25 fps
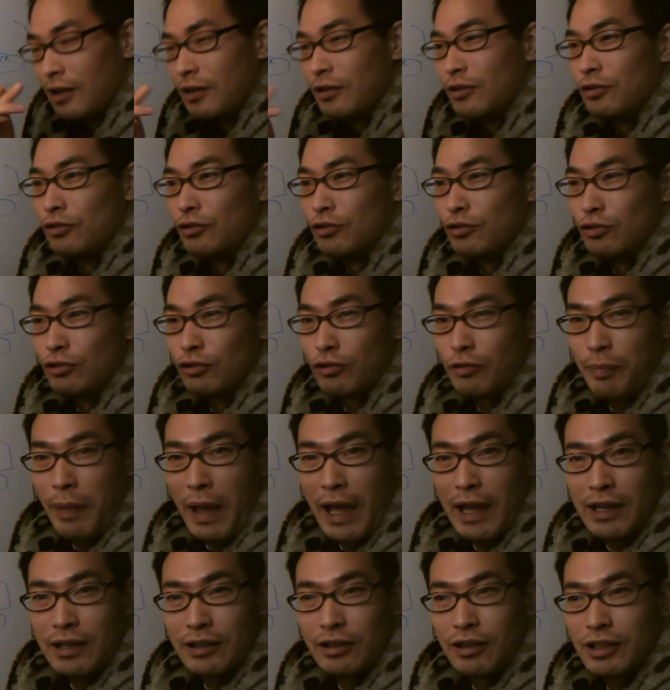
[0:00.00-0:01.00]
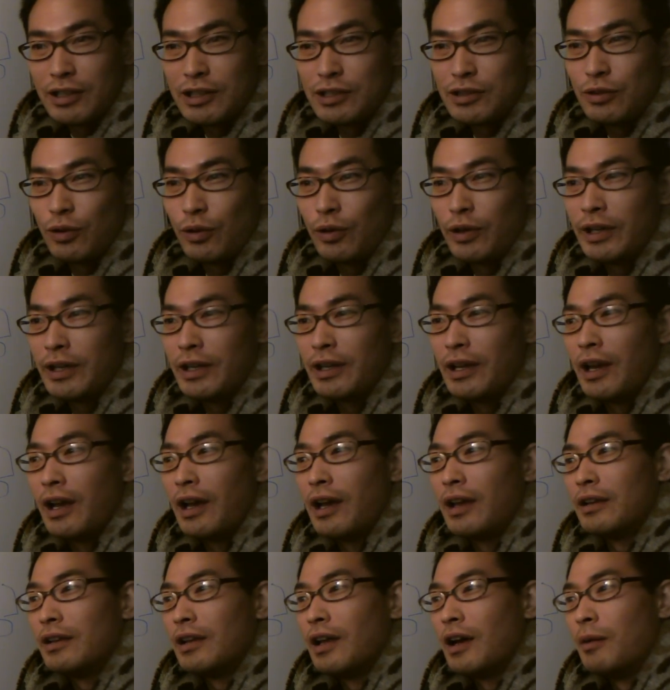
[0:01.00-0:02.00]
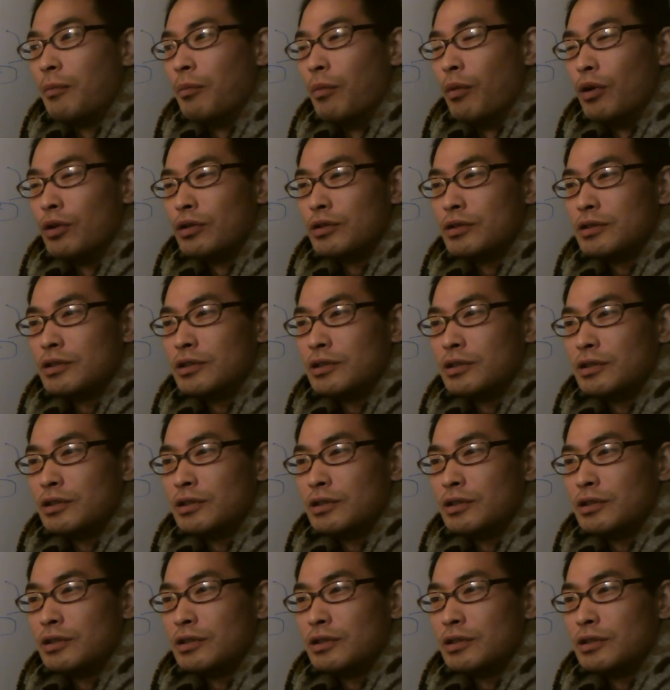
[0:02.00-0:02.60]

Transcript: you look back into history, and most